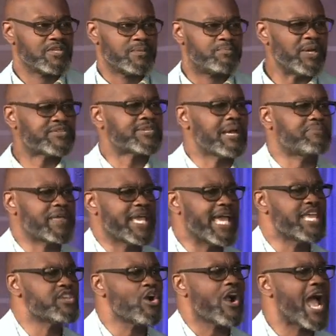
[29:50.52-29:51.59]
Put something
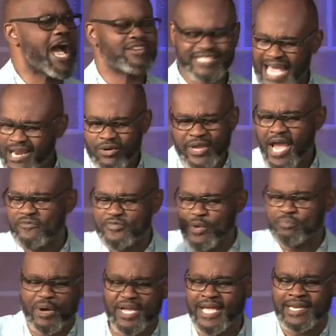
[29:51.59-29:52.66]
in your house. I don't care if you
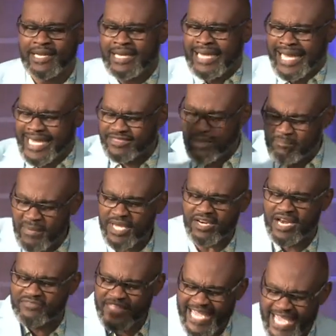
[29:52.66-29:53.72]
put it in the
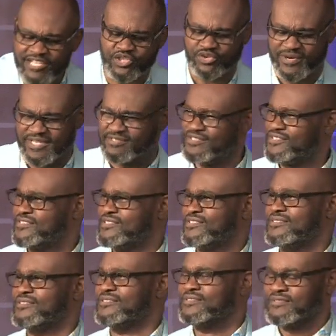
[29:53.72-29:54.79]
middle of the entrance,
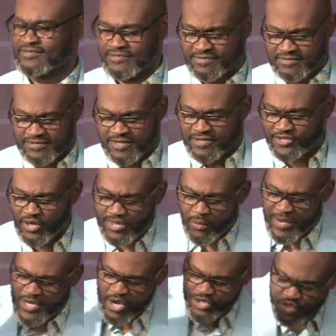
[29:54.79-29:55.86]
so that
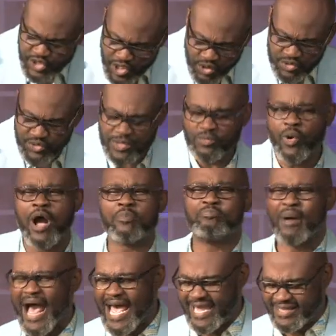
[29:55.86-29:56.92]
when your children walk
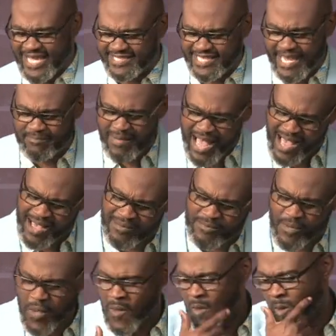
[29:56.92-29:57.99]
by it, they say, Mom,
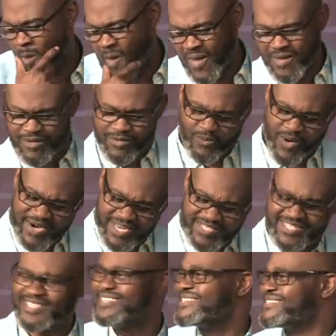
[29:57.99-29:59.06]
what
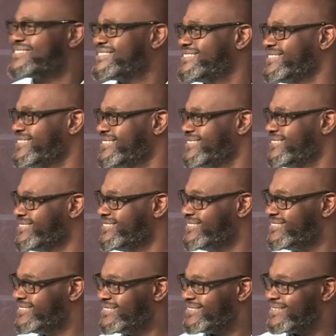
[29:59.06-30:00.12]
is this?
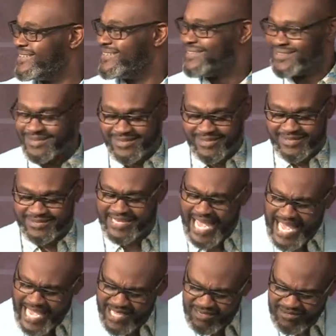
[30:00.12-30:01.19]

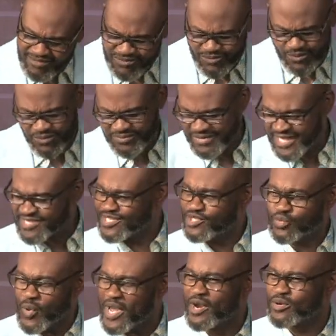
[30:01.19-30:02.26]
Dad, this is
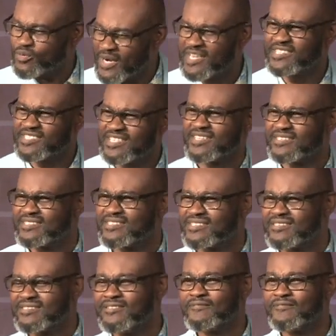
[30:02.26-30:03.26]
weird. What is this?